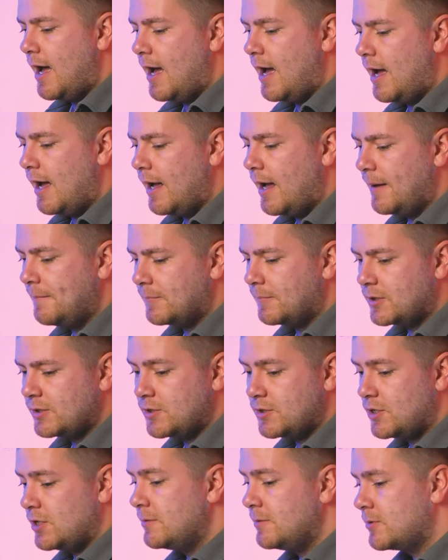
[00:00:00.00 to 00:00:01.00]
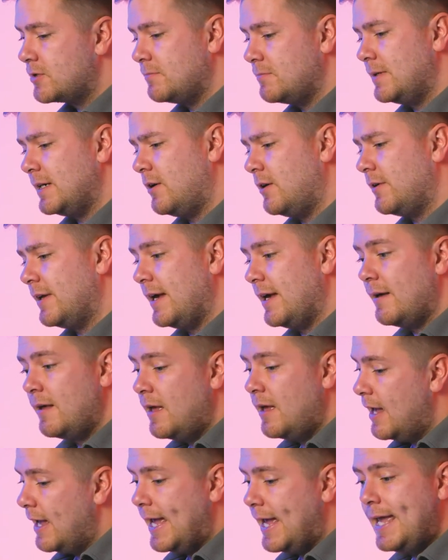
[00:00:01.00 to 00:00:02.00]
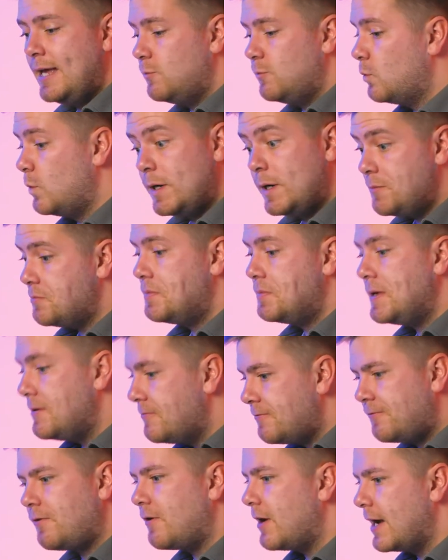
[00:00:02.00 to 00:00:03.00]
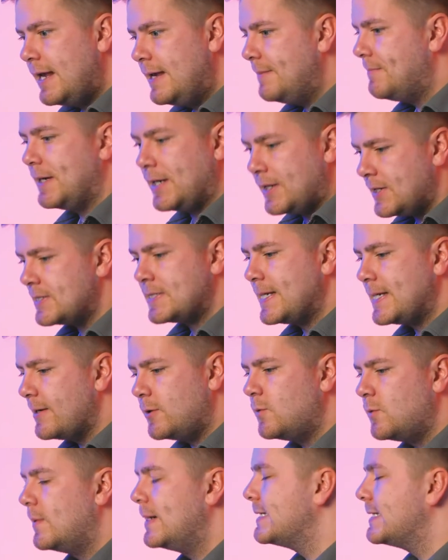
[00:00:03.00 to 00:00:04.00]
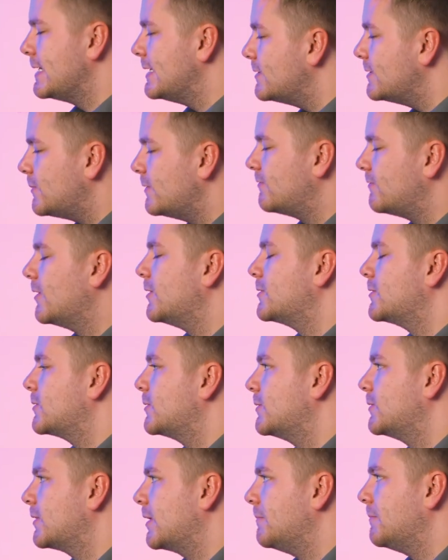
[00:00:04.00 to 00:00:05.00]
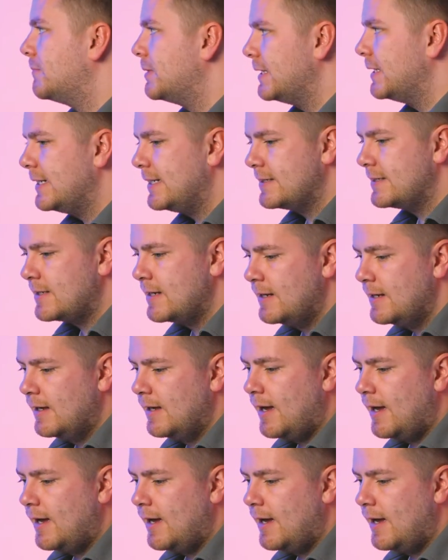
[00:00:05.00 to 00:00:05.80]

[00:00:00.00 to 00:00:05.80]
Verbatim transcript: Um, consumers will be on it. It will be free because it always is with those sort of companies.